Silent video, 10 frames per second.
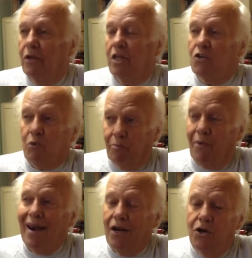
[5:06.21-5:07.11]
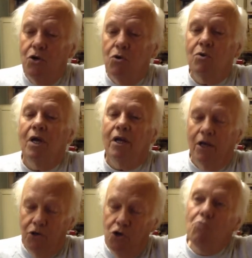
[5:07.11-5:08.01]
These were brand new
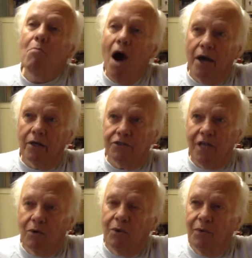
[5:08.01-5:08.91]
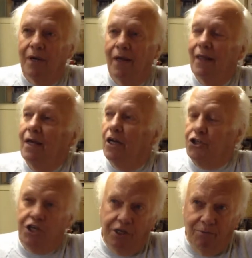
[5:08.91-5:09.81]
new models. They were a
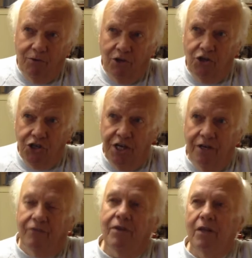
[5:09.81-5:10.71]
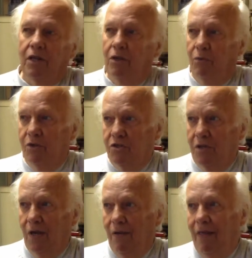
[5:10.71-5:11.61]
cheetah. It was
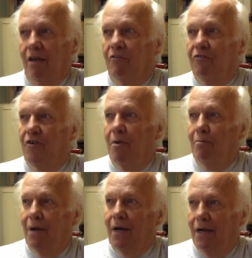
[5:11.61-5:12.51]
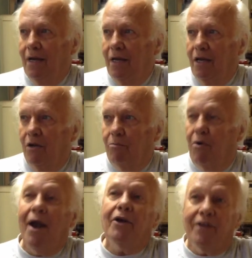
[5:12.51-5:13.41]
from
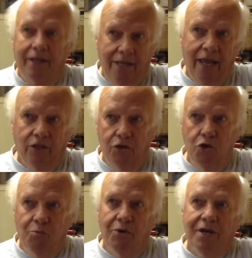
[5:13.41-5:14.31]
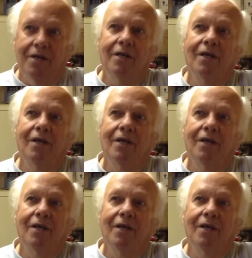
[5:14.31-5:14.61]
prior to that. They had the new breed.